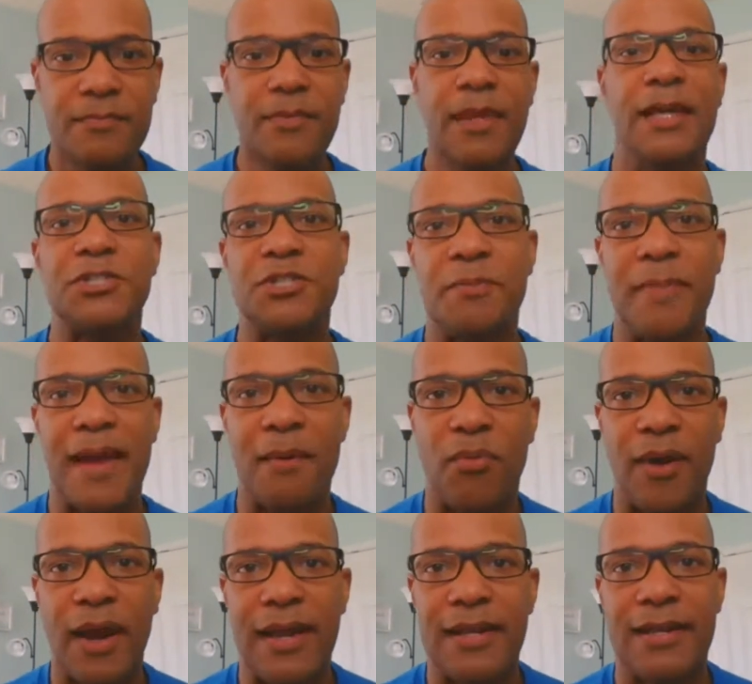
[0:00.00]
It's your man,
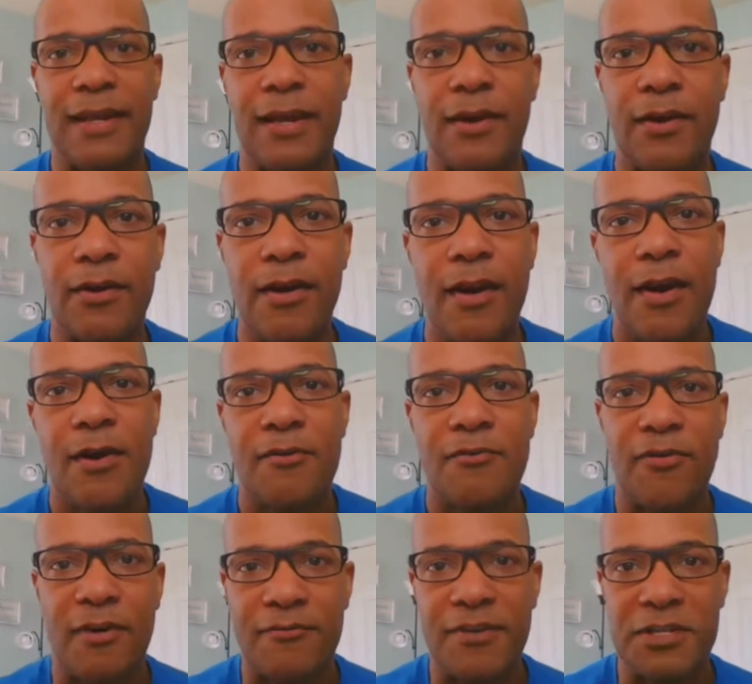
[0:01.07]
Brandon, here
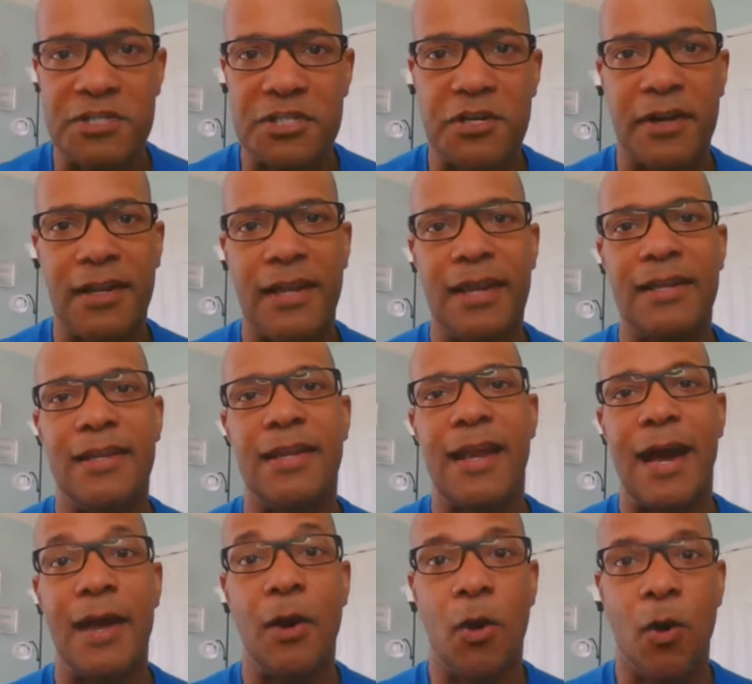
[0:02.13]
from Visionary Lending.
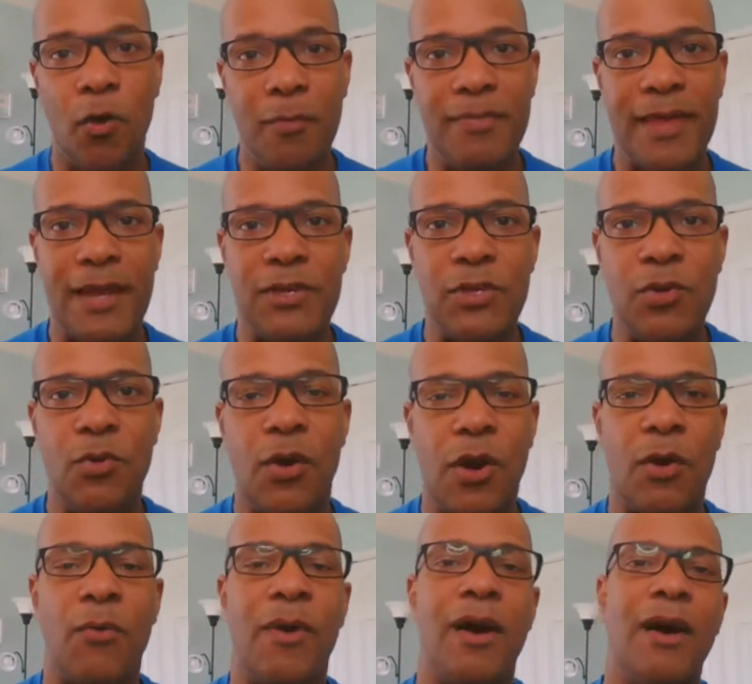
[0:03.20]
I hope that you
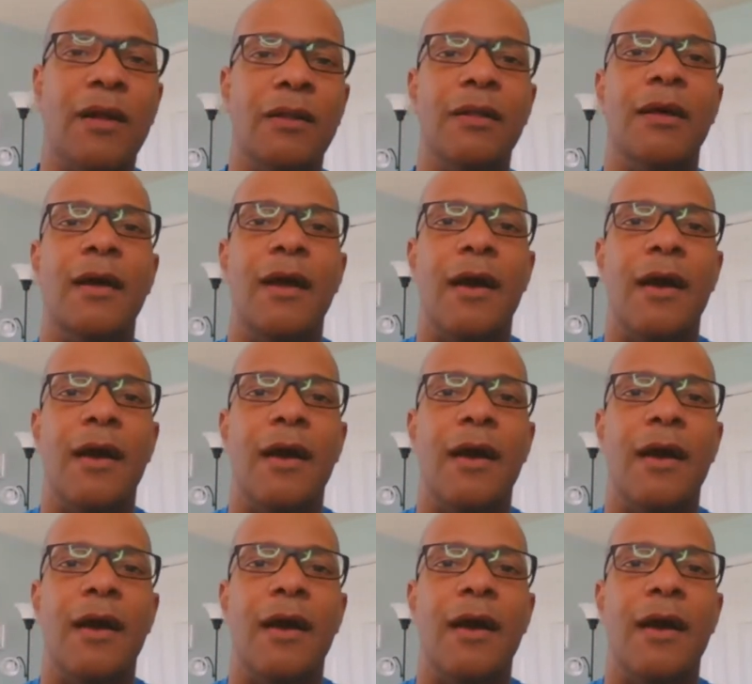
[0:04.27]
are well.